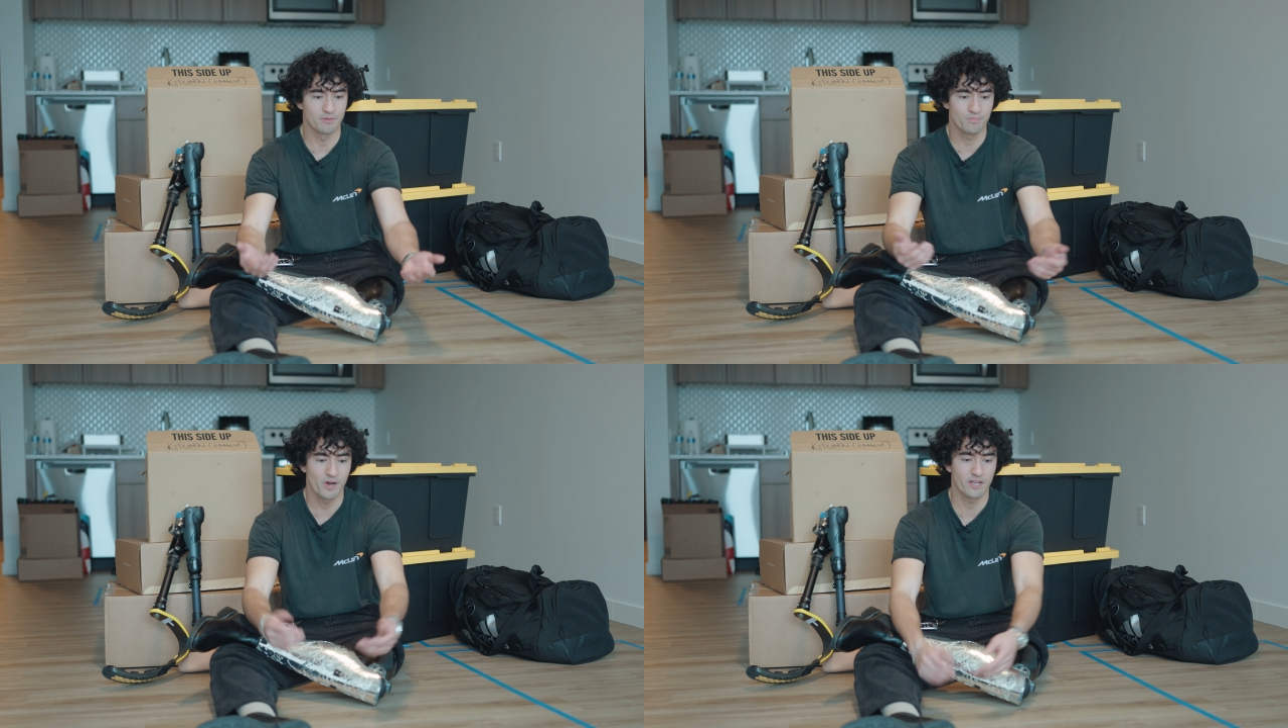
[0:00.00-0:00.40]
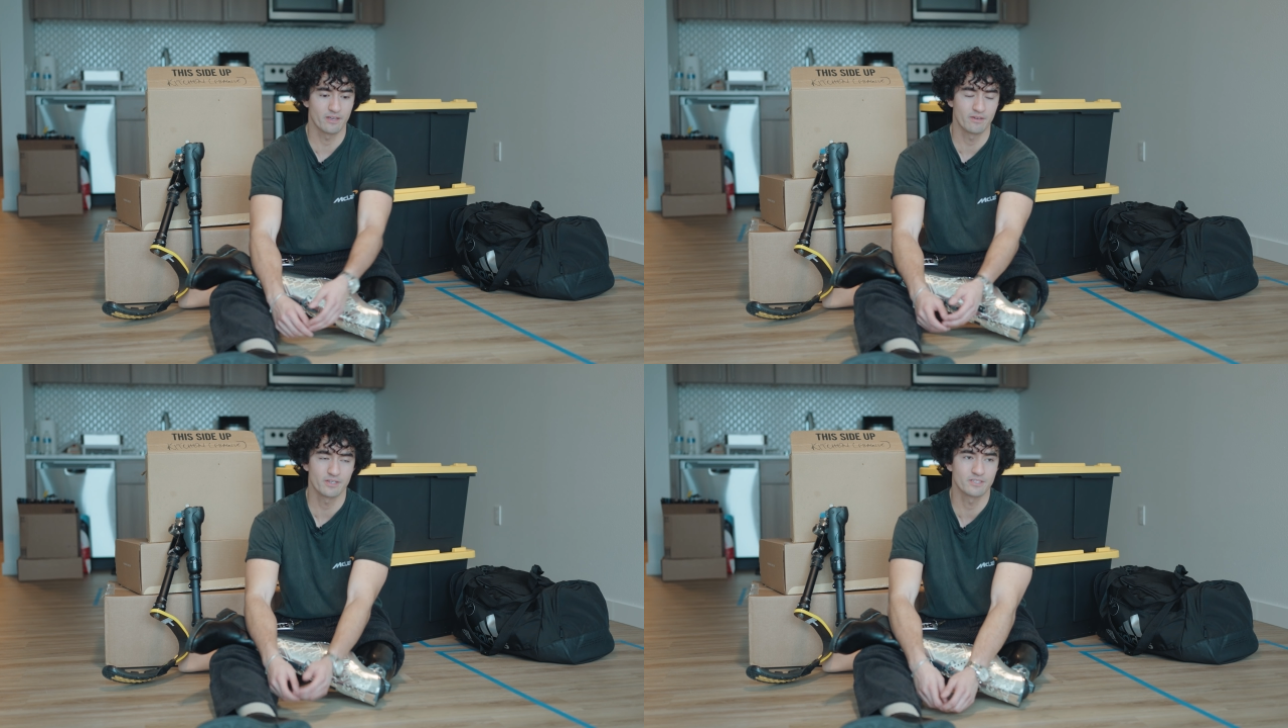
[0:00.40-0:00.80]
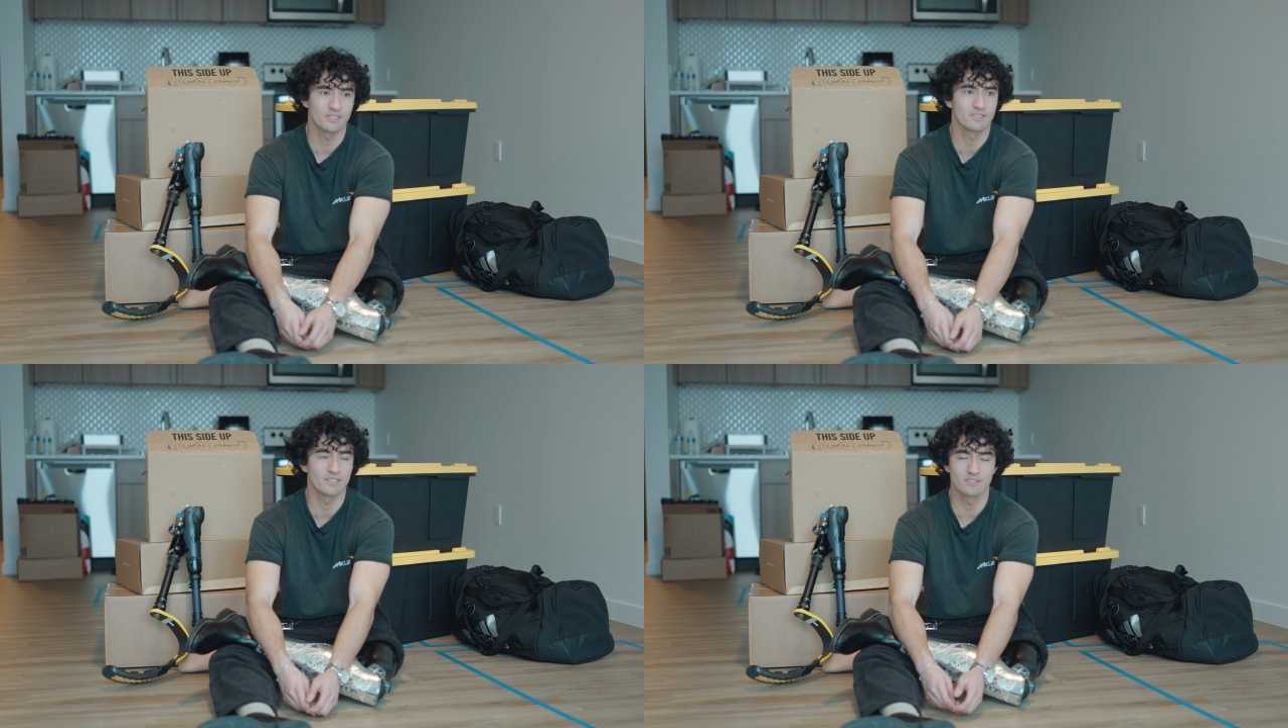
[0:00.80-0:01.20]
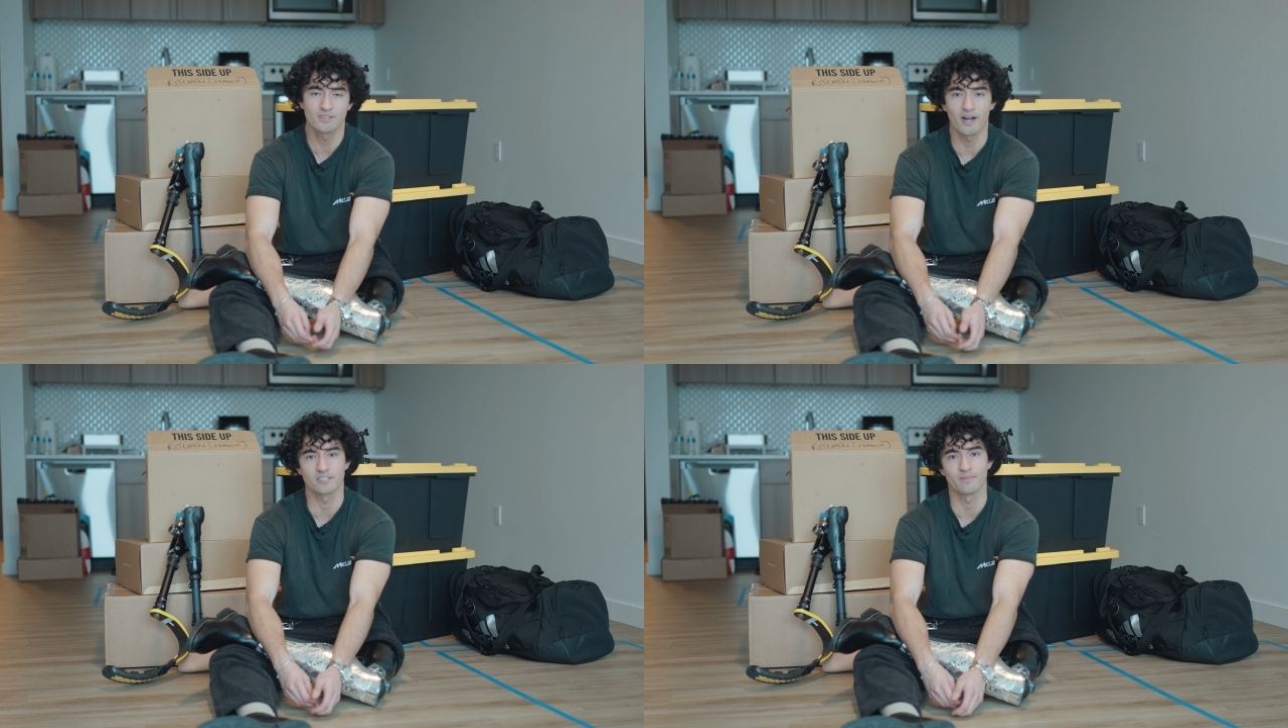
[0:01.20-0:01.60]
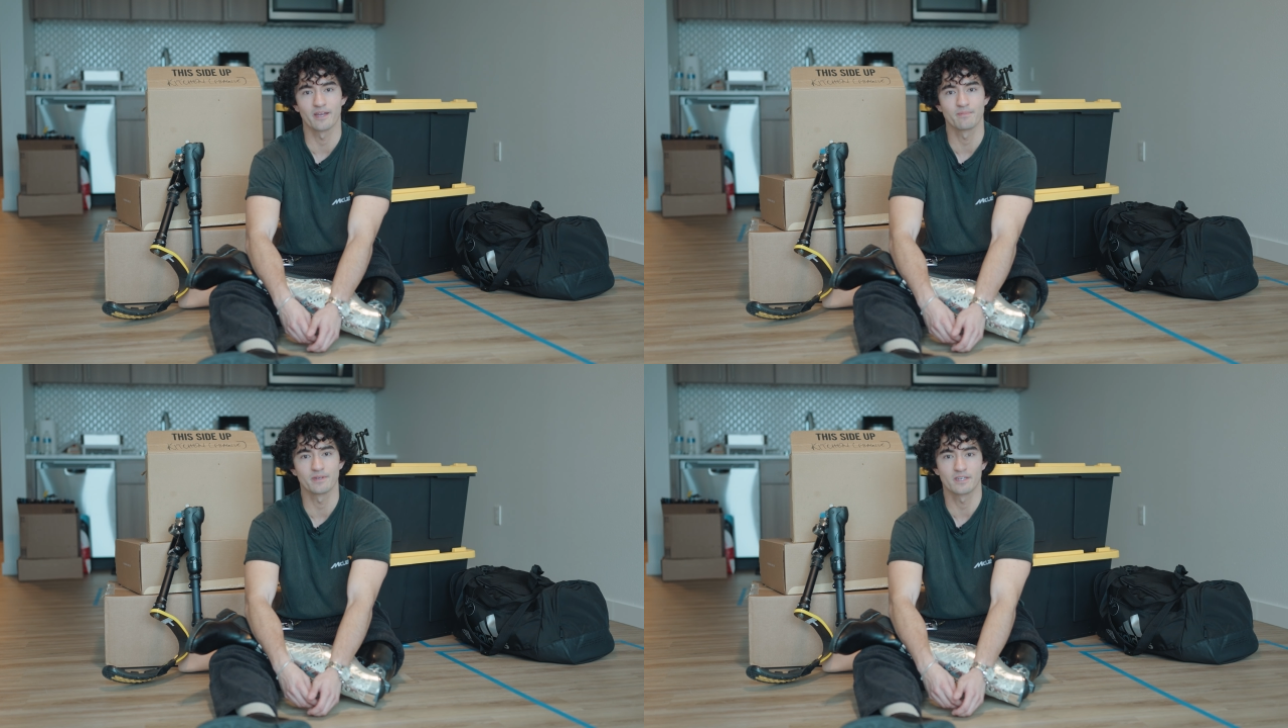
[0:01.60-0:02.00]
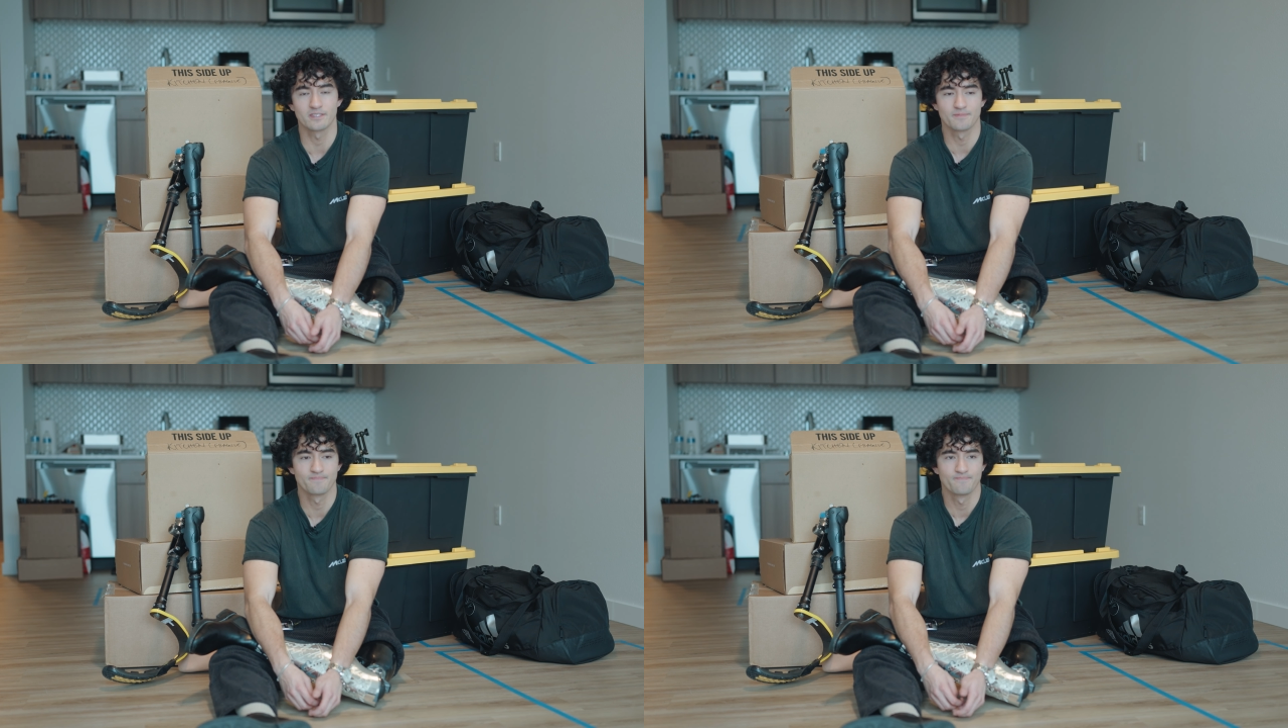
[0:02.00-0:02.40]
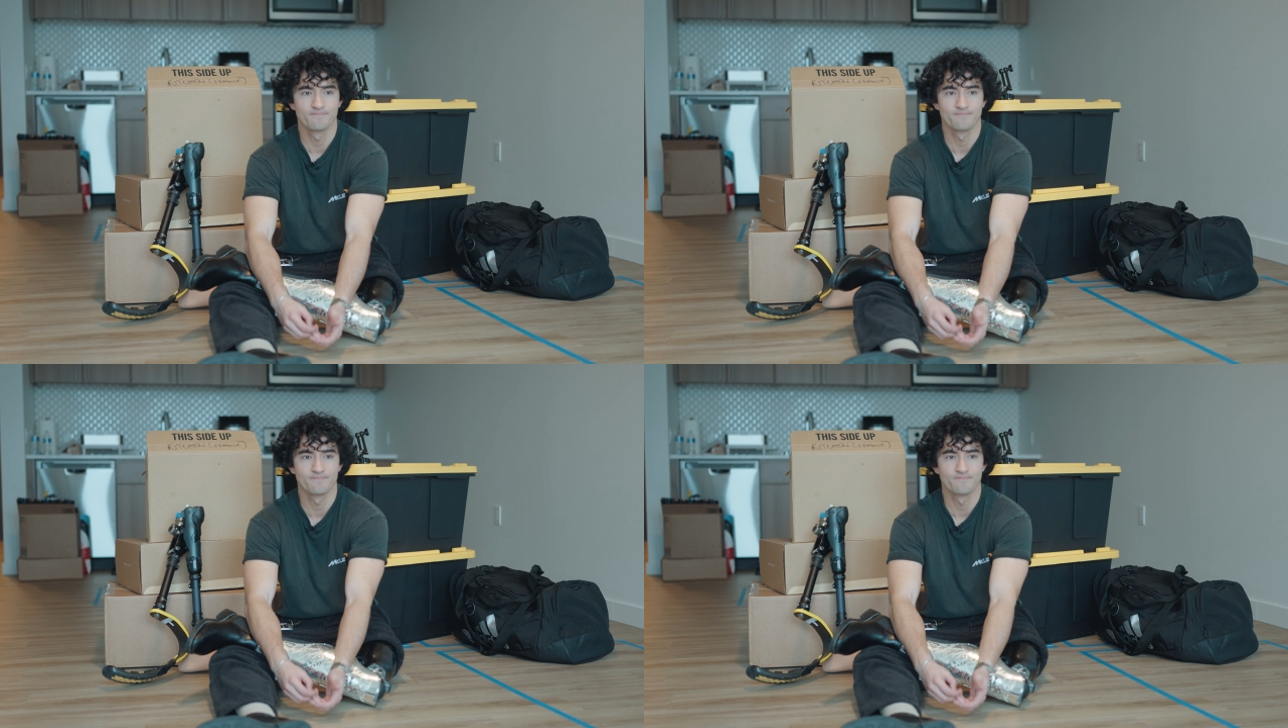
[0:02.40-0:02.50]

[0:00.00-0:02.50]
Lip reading: would break. It sucked, man, because